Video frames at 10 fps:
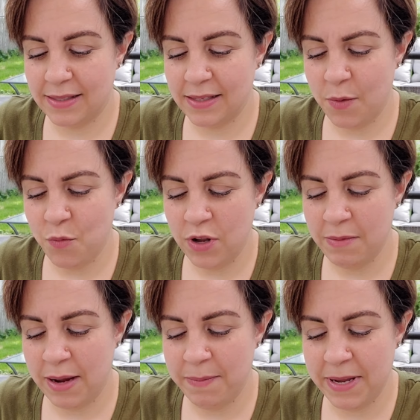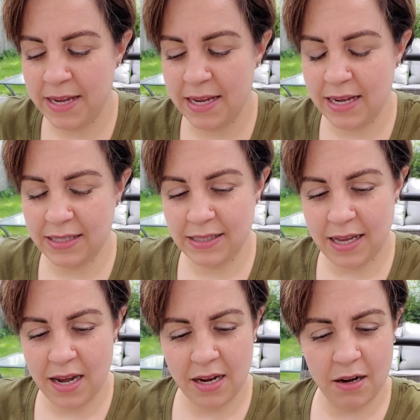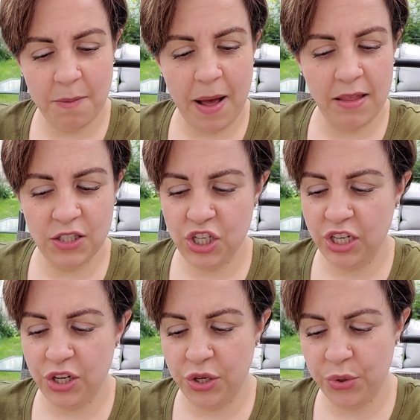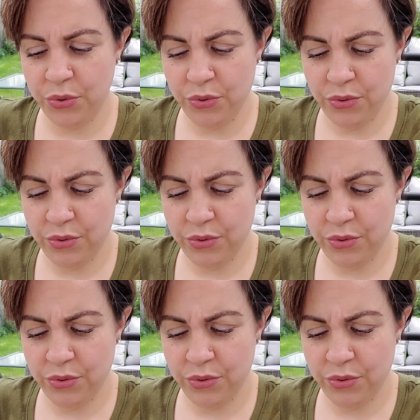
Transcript: someone might be extending an apology to you.